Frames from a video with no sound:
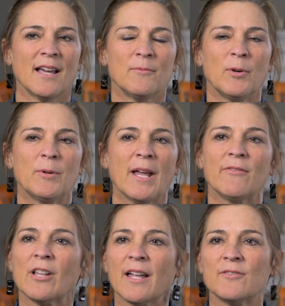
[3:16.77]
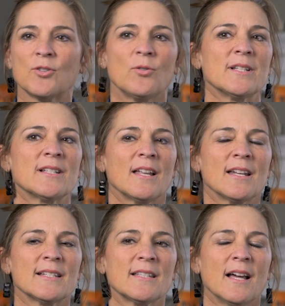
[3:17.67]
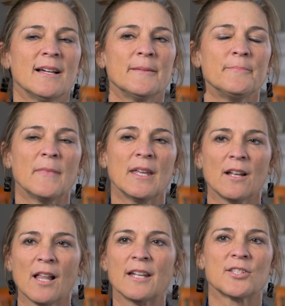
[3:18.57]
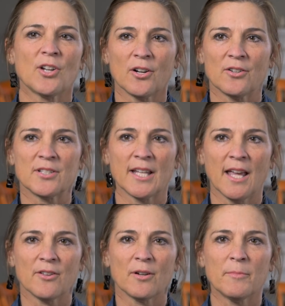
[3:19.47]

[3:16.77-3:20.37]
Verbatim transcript: Um, we would have a lot of joys and a lot of, um, and a lot of sorrows together.